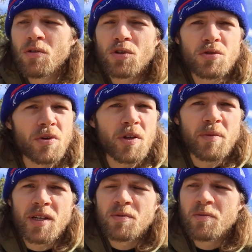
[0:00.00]
which really
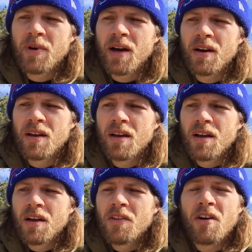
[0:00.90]
makes me mad.
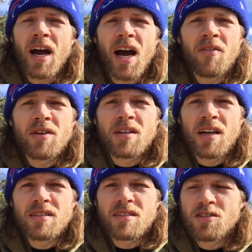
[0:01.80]
They're
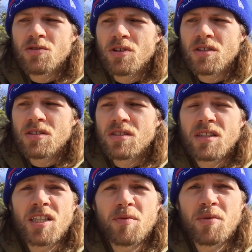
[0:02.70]
advertising to us to
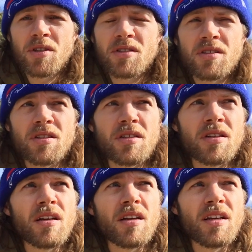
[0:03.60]
keep us
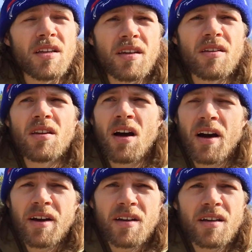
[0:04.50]
in
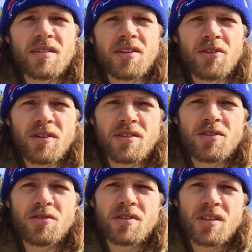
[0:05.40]
line and continuing to
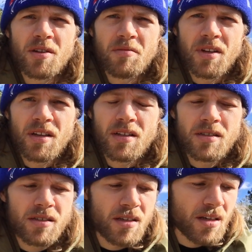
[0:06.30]
do the same
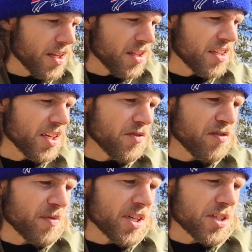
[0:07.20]
things. The
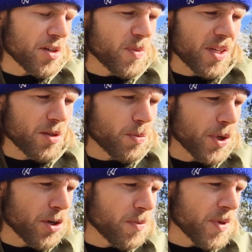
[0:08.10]
information about the
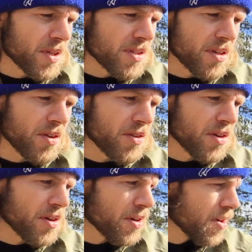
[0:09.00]
pyramids and
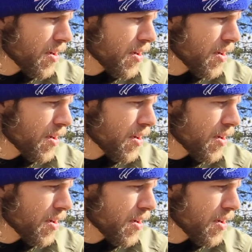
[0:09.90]
other